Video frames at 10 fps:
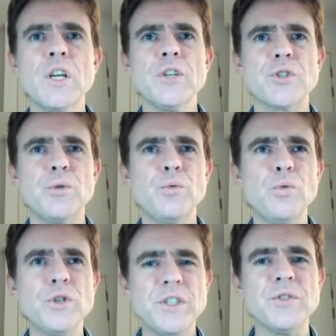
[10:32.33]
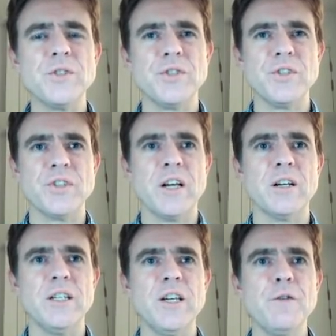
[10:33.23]
So what is this
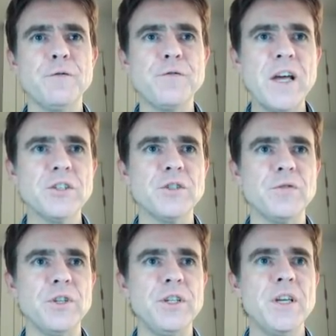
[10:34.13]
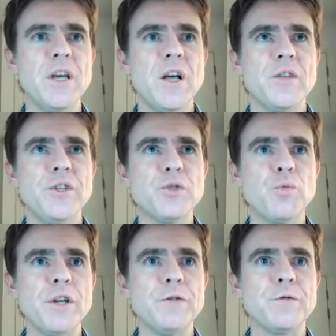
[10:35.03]
exactly? Effectively, this
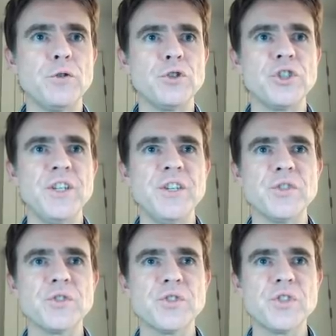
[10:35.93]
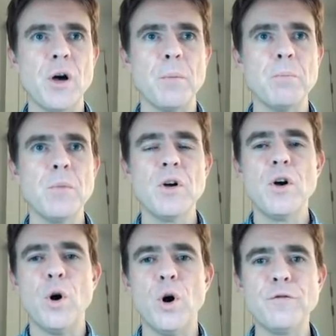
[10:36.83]
wave function is a sum
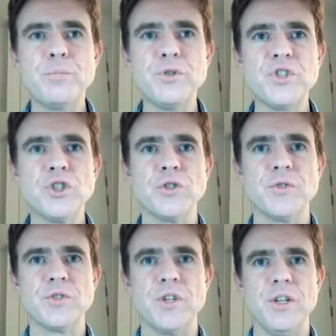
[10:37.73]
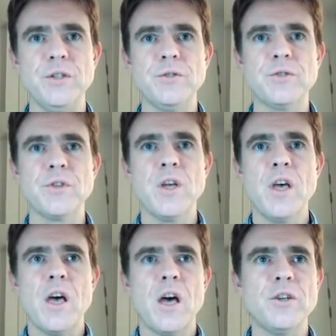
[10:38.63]
of position states.
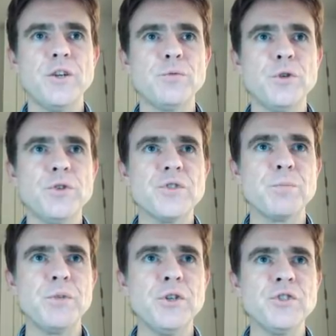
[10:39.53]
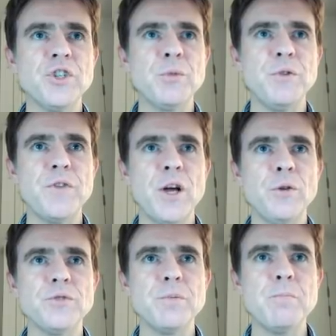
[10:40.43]
In other words, because it could be
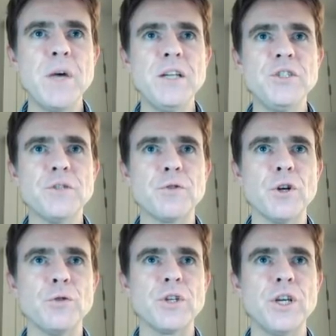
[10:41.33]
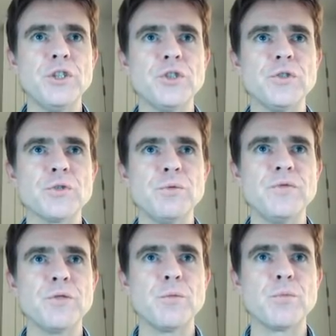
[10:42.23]
found in many different locations with
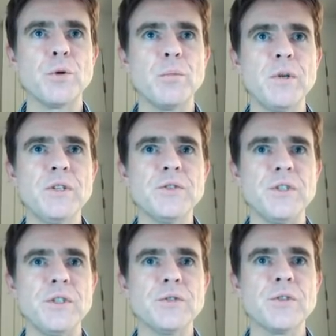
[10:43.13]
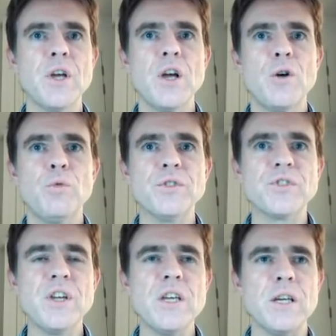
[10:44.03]
different probabilities, we're
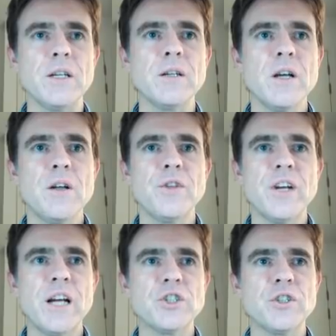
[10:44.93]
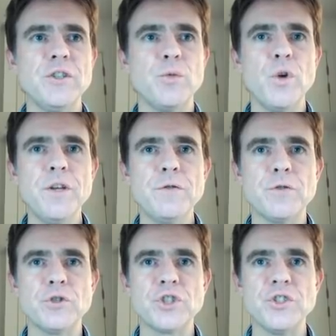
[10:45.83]
saying that actually the wave
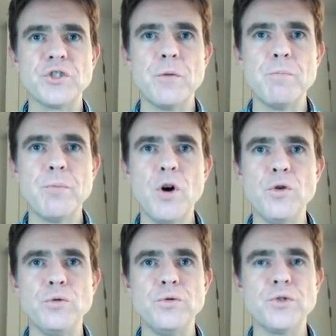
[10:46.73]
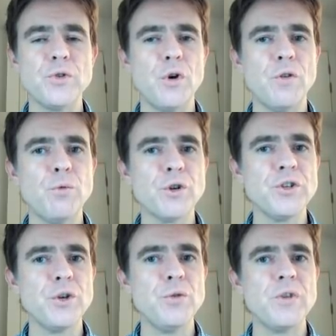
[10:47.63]
function is composed of what are
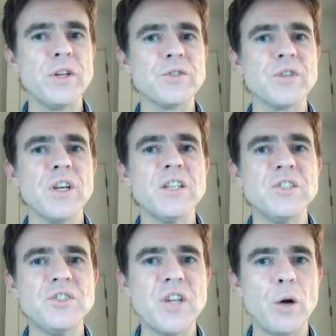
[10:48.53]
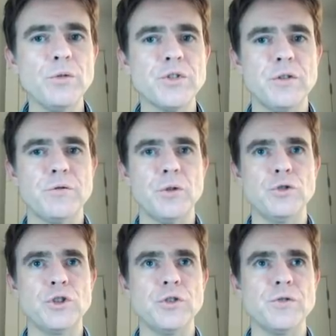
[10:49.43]
known as delta
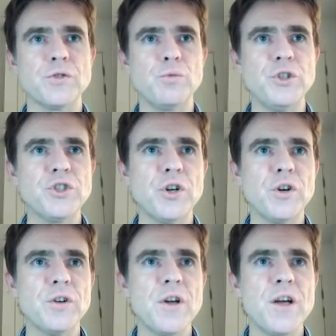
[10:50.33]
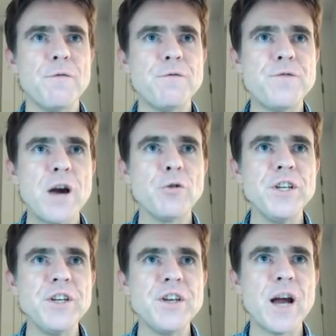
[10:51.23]
functions, which are very
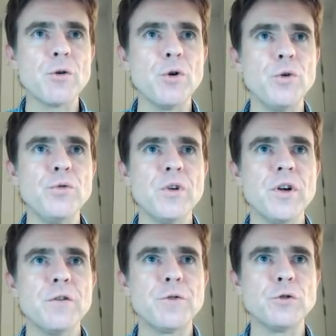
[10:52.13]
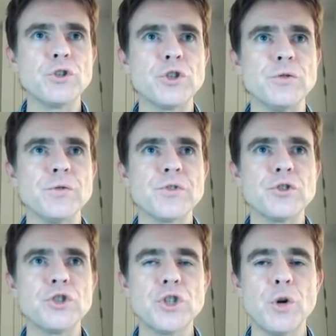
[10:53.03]
narrow functions
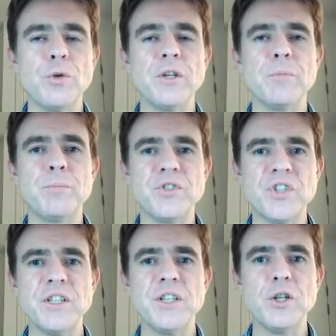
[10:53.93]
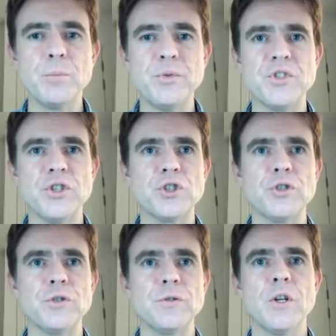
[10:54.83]
showing particular
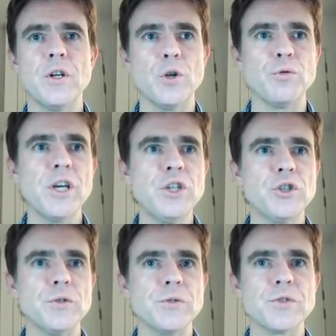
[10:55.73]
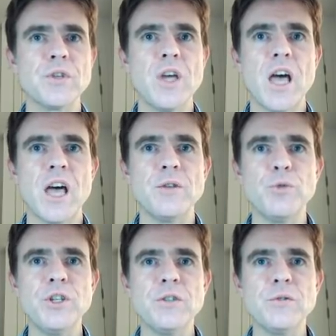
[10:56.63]
position locations. And
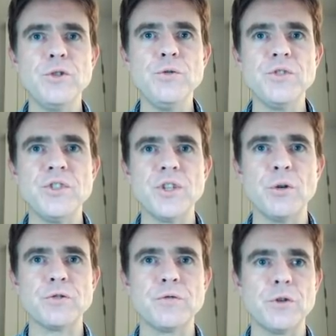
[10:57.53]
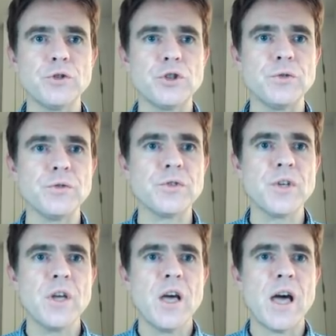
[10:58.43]
we can use these delta functions
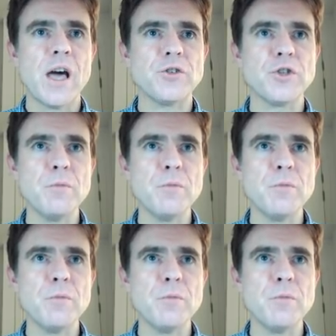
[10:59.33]
to